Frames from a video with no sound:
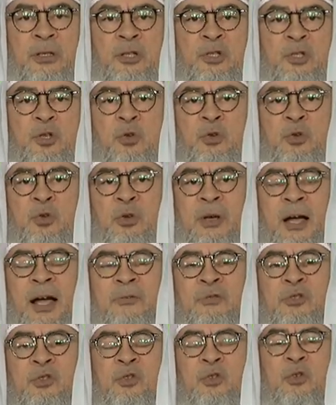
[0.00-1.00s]
So you
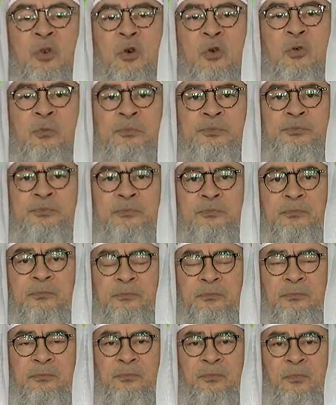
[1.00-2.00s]
have to go
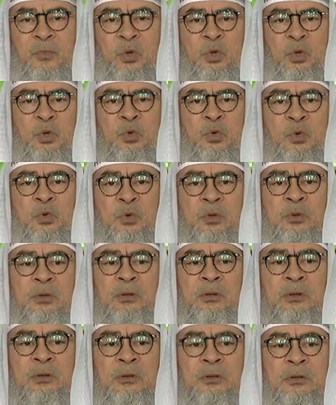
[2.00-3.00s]
to
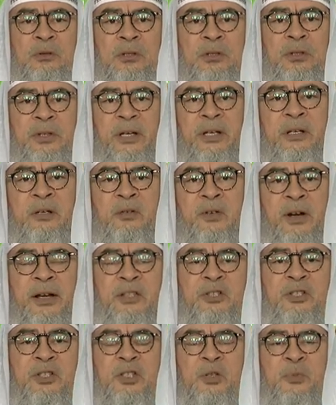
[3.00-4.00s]
the real
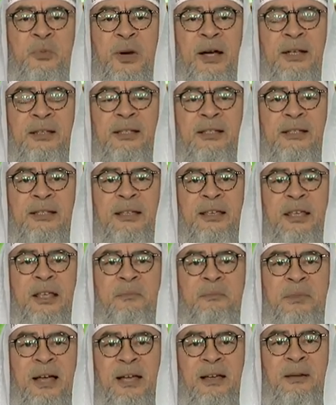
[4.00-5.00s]
righteous practicing
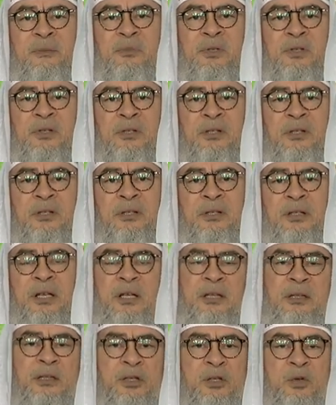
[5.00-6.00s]
imams
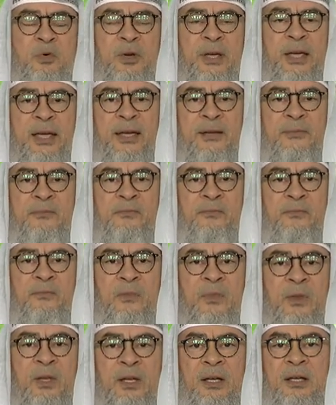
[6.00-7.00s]
in the UK
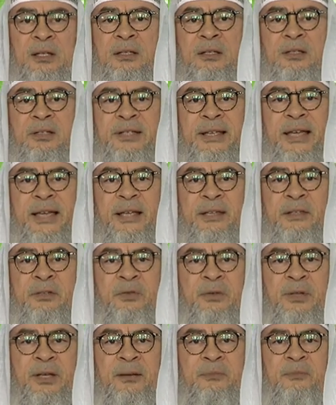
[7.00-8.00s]
and say
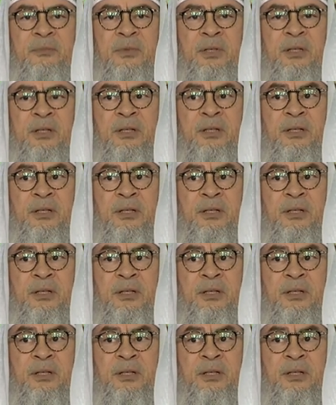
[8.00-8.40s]
to them,